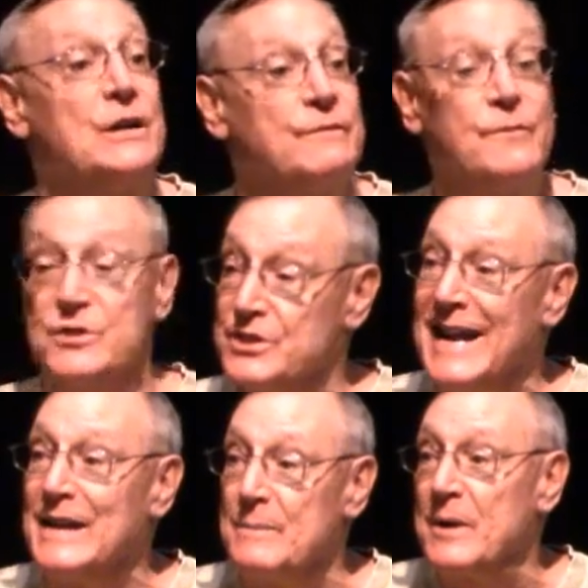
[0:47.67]
for
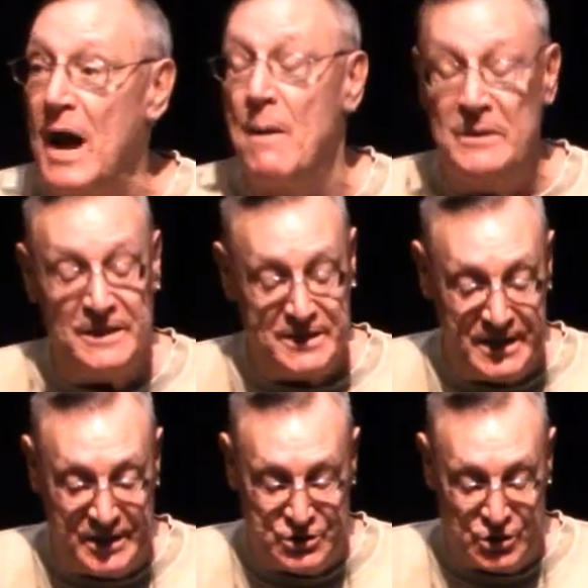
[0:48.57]
stand-up comedy
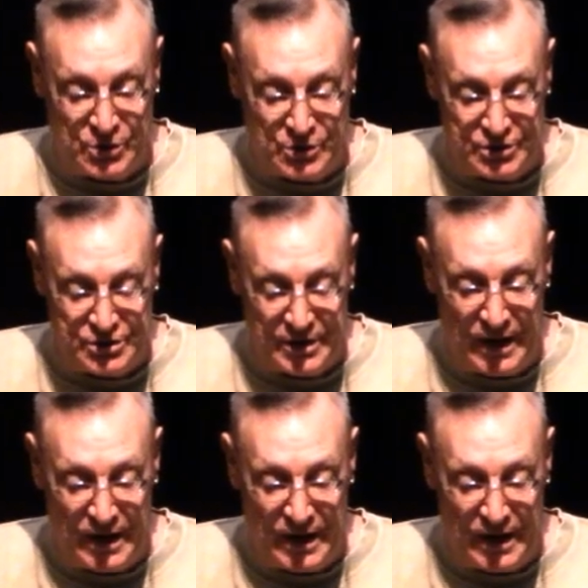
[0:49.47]
teachers.